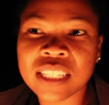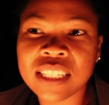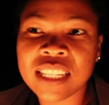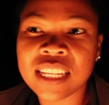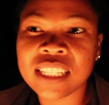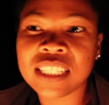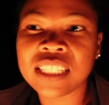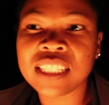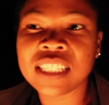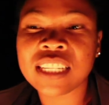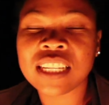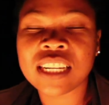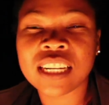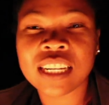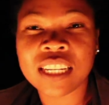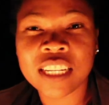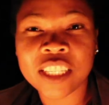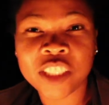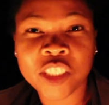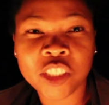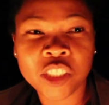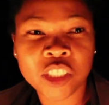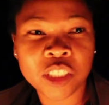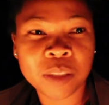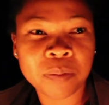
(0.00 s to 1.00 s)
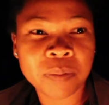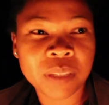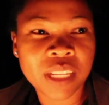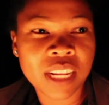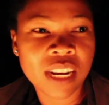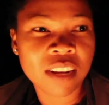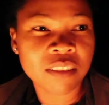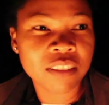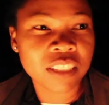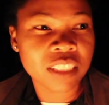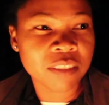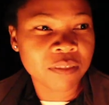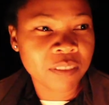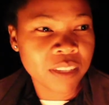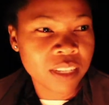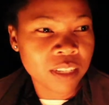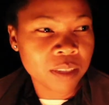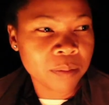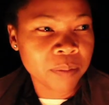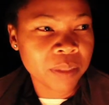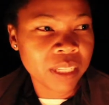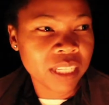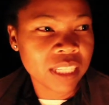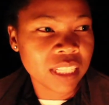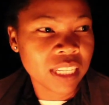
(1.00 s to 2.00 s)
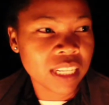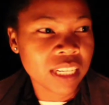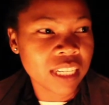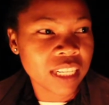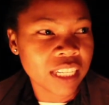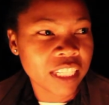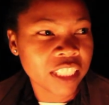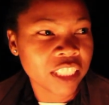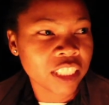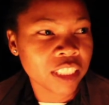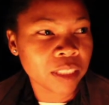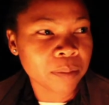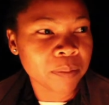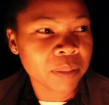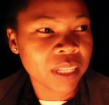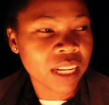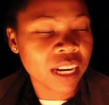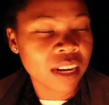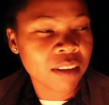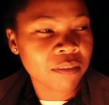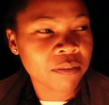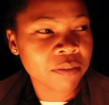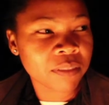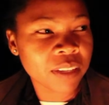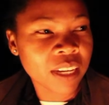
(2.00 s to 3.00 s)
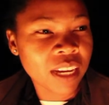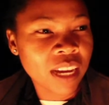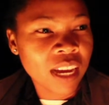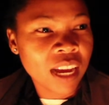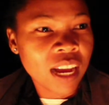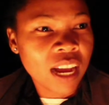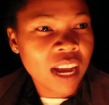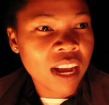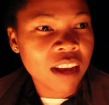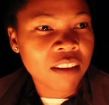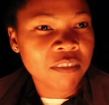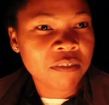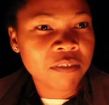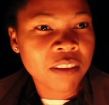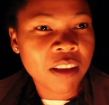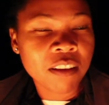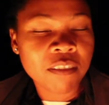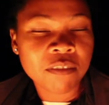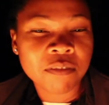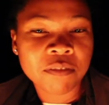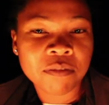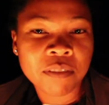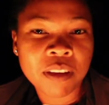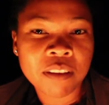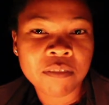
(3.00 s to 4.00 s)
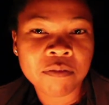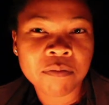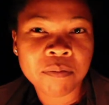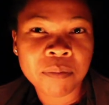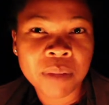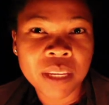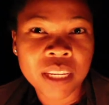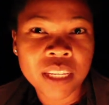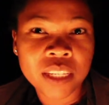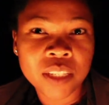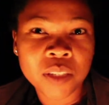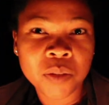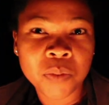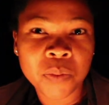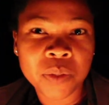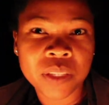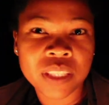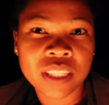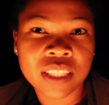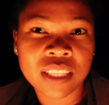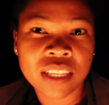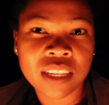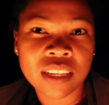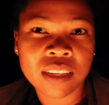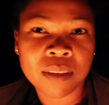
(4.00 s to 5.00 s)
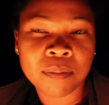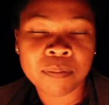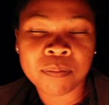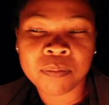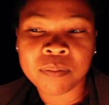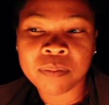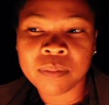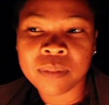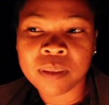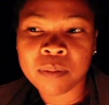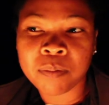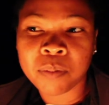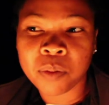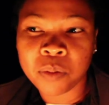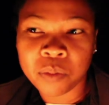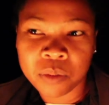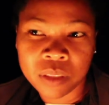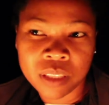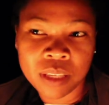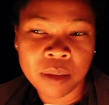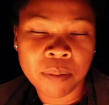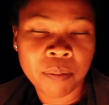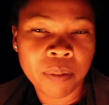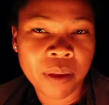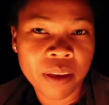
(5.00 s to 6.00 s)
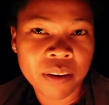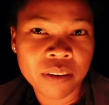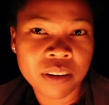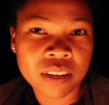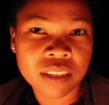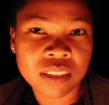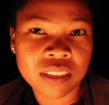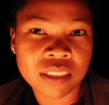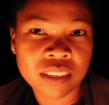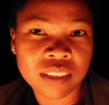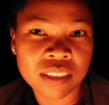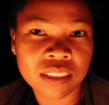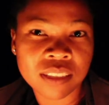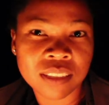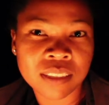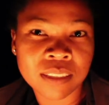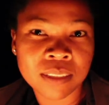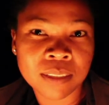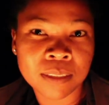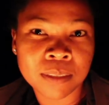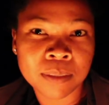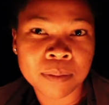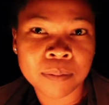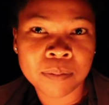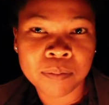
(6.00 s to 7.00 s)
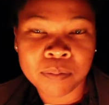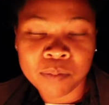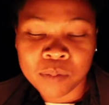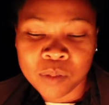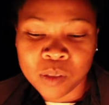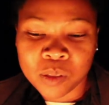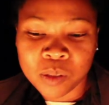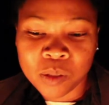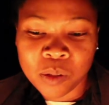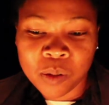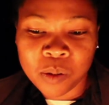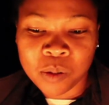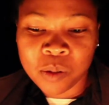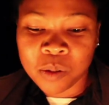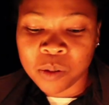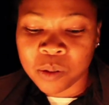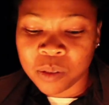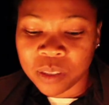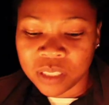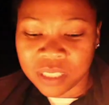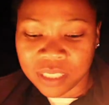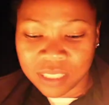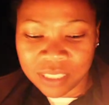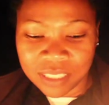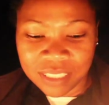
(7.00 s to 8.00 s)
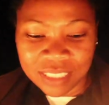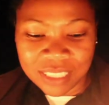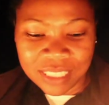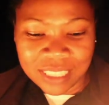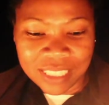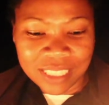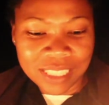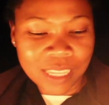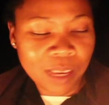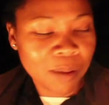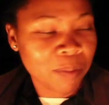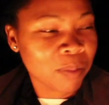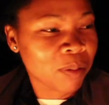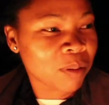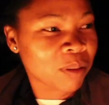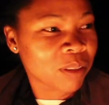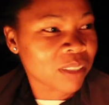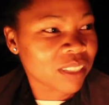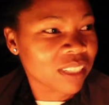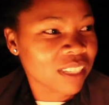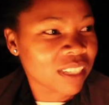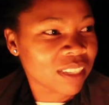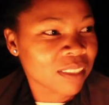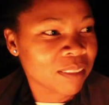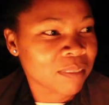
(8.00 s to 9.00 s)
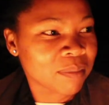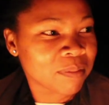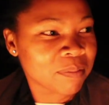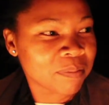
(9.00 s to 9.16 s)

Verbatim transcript: this is a relationship that I've developed and the relationship that I've, I've, I've, I've made with um, both their parents. So, siyabonga.